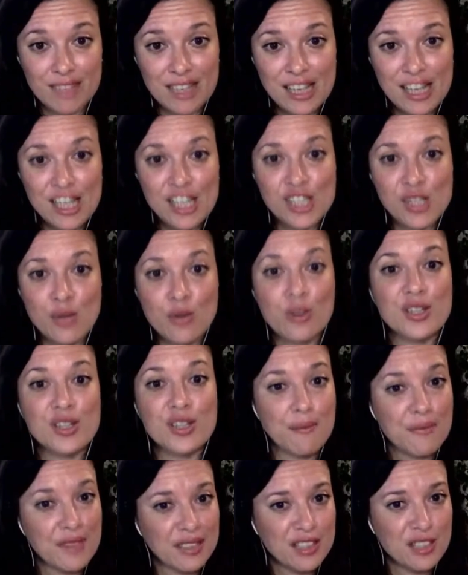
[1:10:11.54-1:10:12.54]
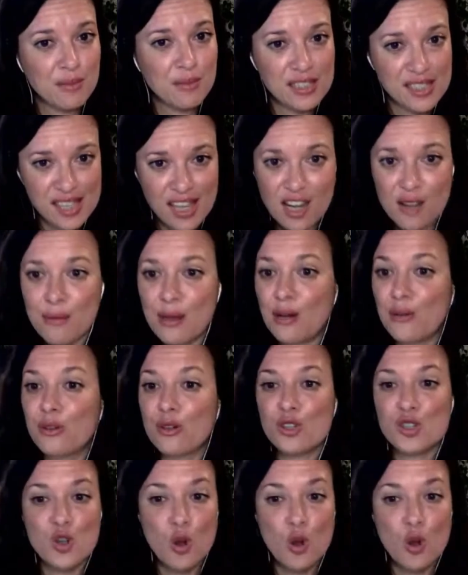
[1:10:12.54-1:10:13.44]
So there's something to be said about it. There's no